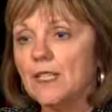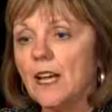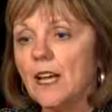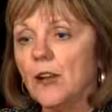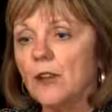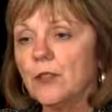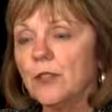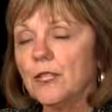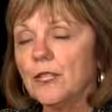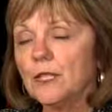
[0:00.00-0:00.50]

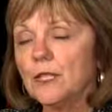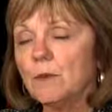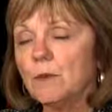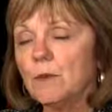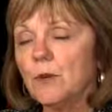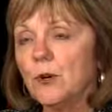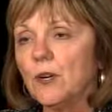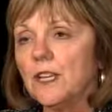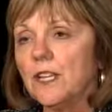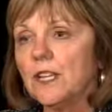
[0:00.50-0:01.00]
Health
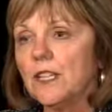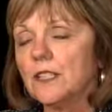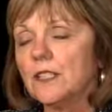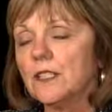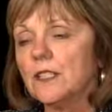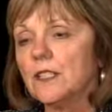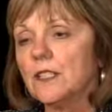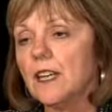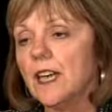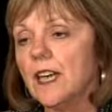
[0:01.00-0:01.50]

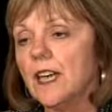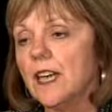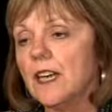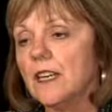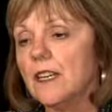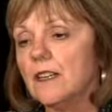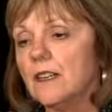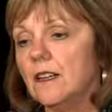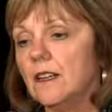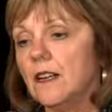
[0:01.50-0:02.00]
experienced
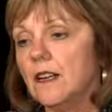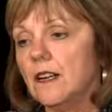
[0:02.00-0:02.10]
a